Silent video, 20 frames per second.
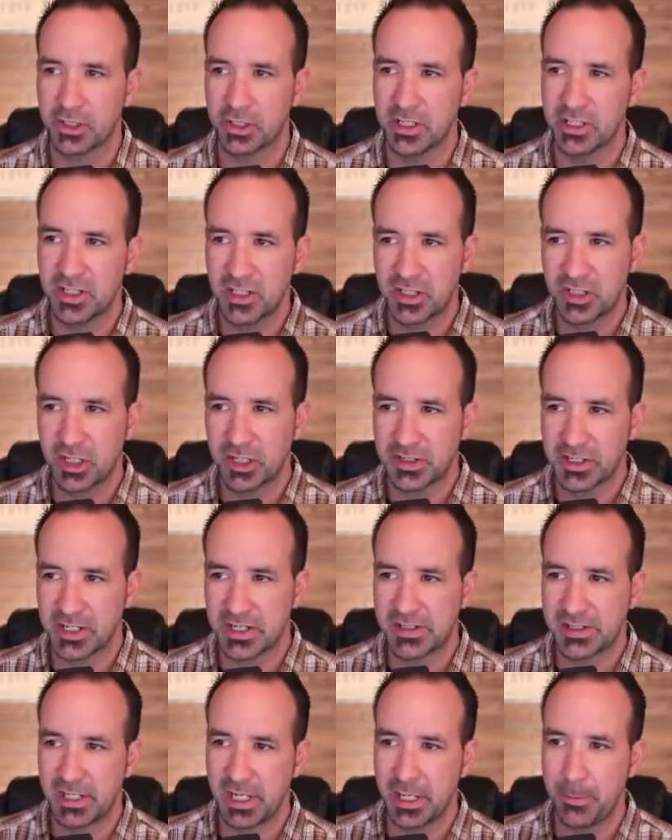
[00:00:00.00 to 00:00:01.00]
this is just a
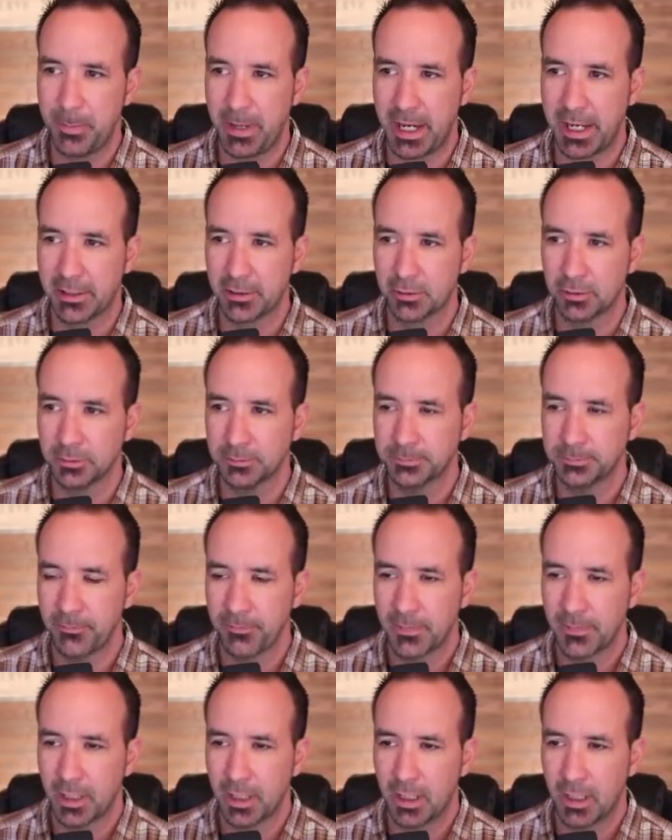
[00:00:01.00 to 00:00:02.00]
cPanel
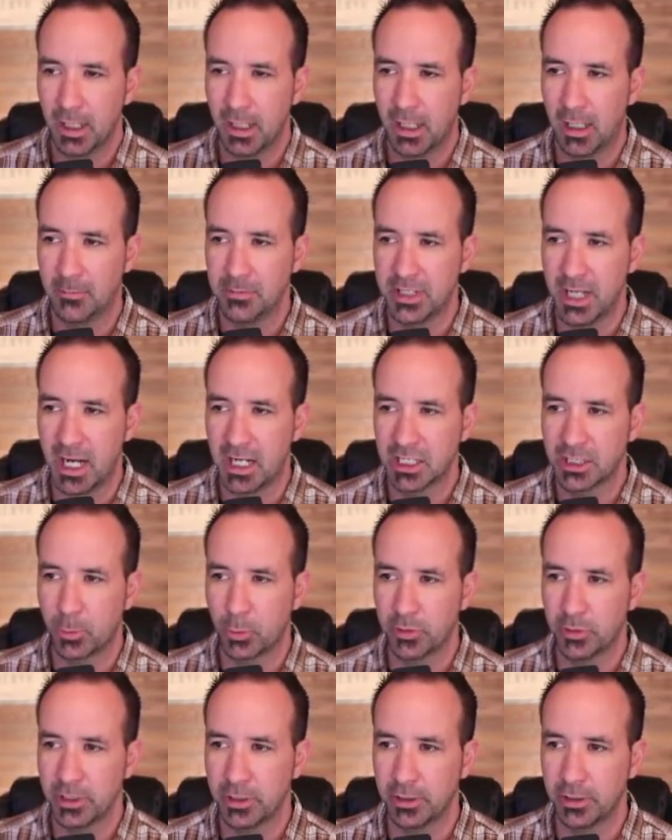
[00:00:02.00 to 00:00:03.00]

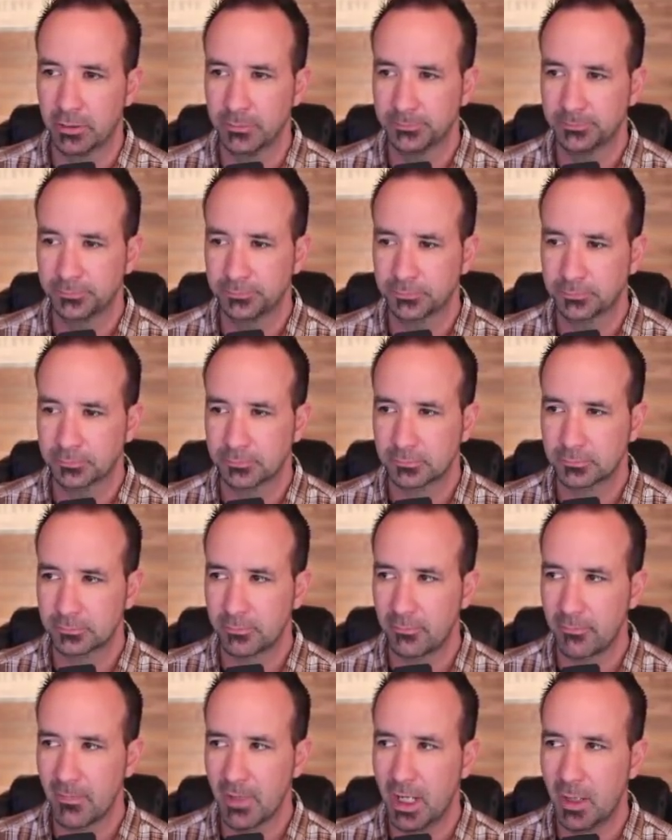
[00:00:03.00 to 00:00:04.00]
dashboard here.
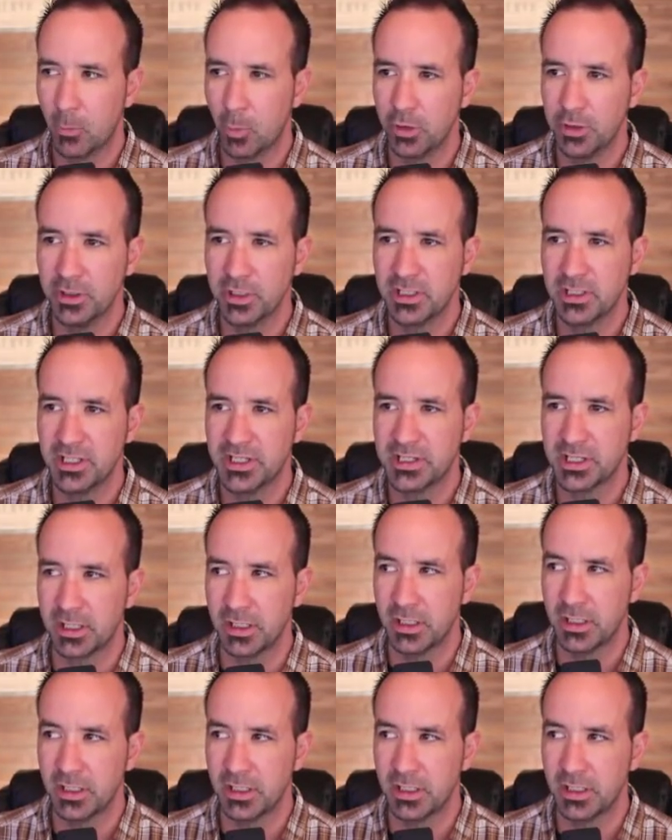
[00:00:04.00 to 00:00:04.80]
And what you're going to see